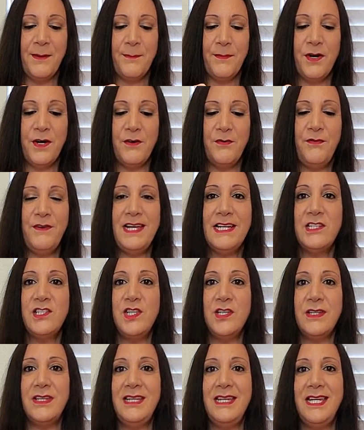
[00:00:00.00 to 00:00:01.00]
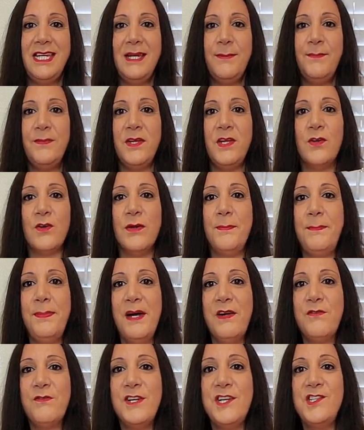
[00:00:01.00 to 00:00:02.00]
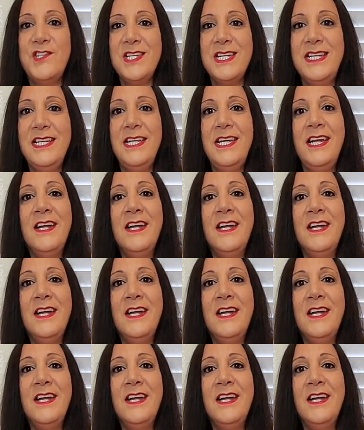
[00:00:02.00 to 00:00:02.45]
Perfect to keep your beverage in